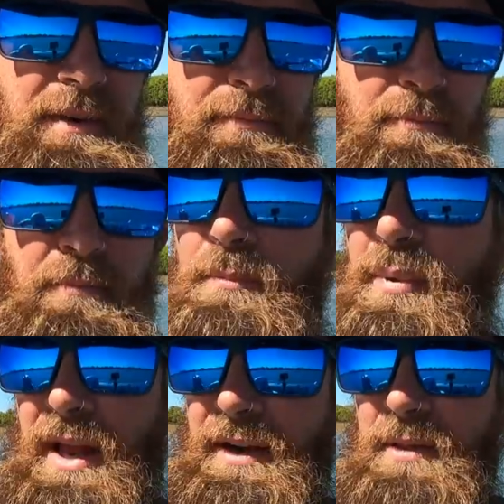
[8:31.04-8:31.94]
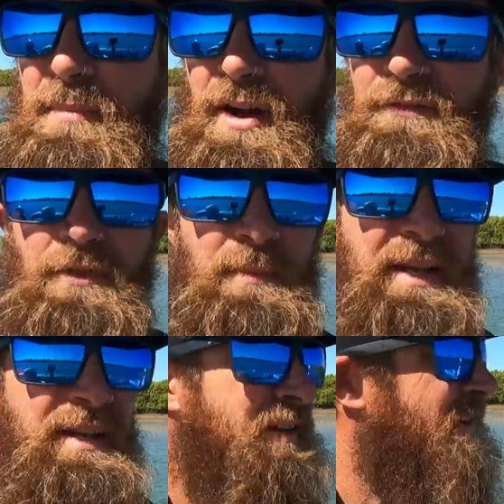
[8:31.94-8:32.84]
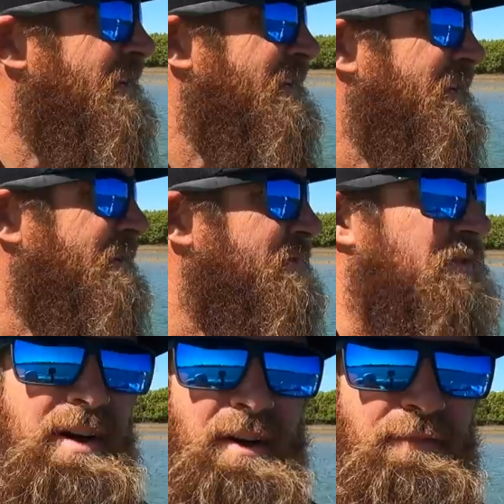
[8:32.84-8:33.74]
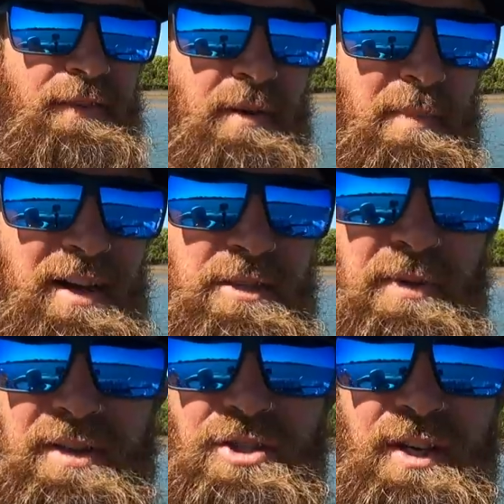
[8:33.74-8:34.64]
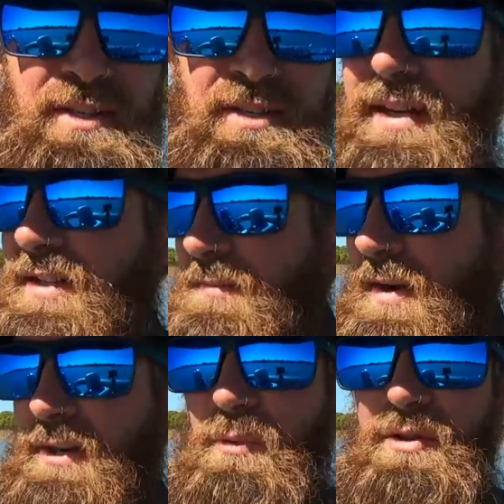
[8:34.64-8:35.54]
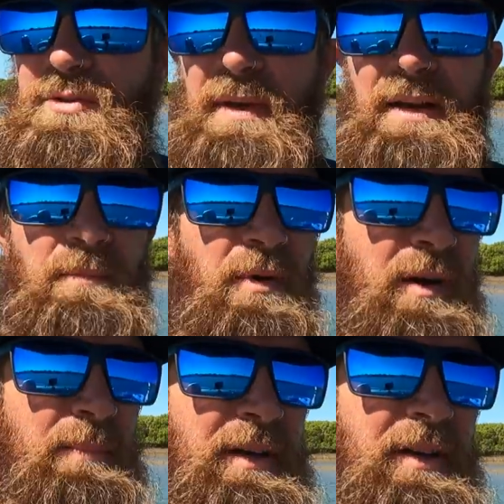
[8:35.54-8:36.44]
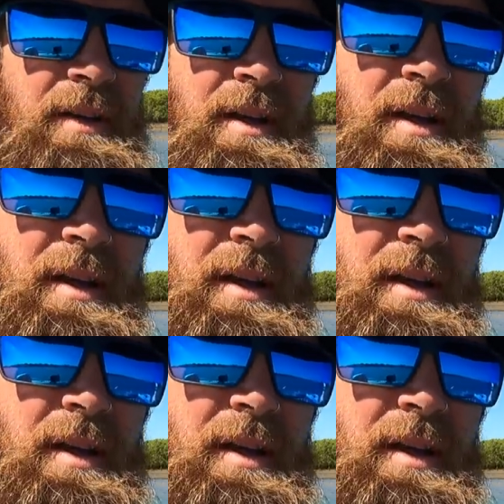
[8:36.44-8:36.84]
He plated the boat for me. It was $350 plus GST, so money well spent in my opinion.